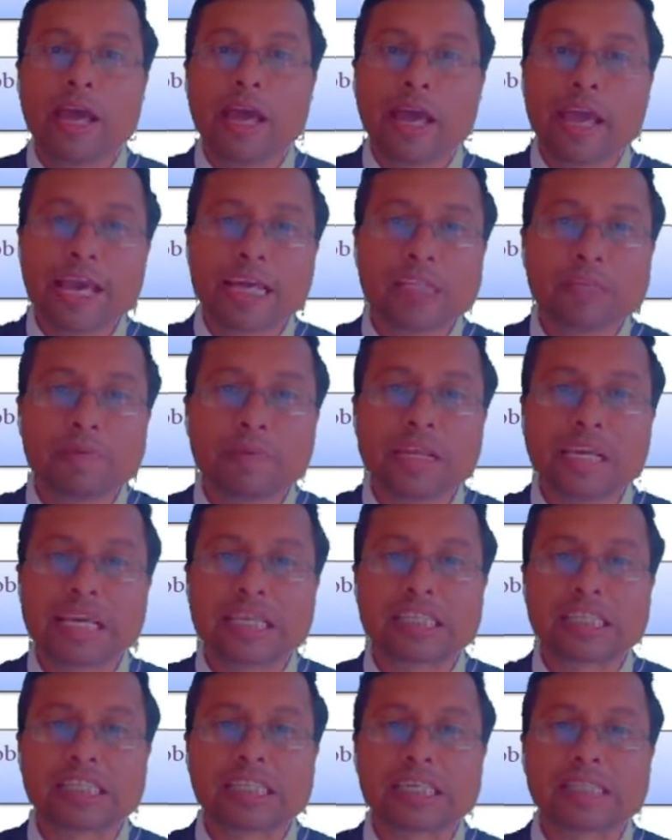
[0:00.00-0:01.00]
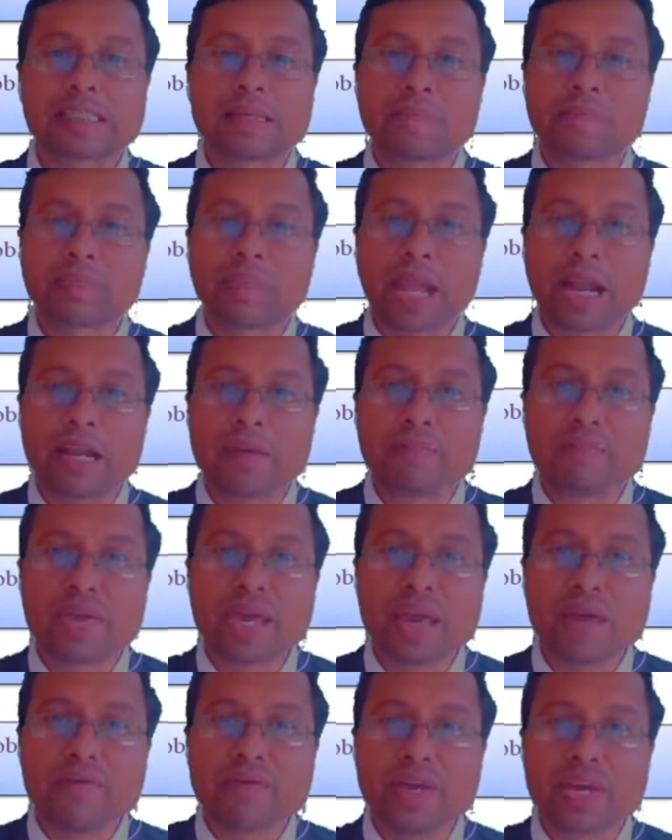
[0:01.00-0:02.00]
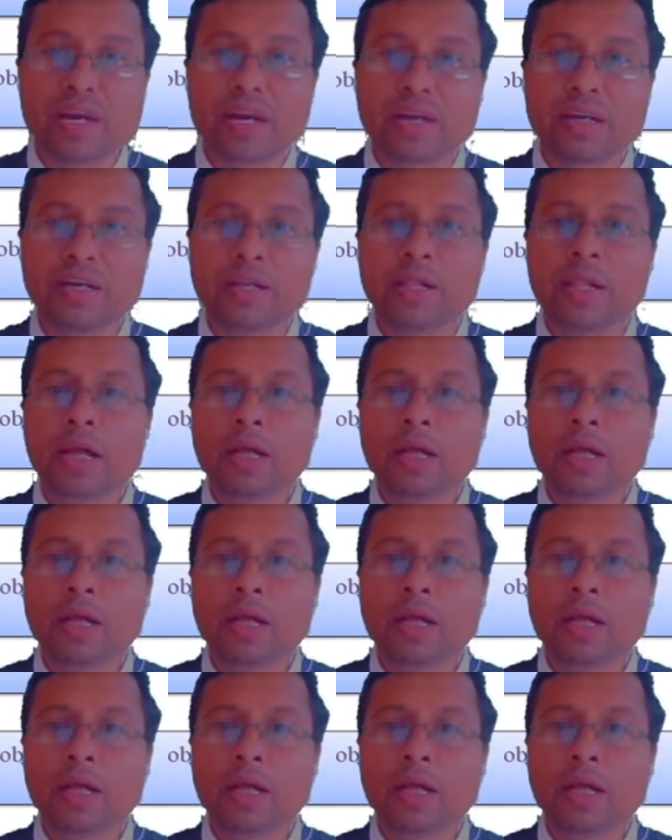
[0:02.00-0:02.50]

experiences and behavior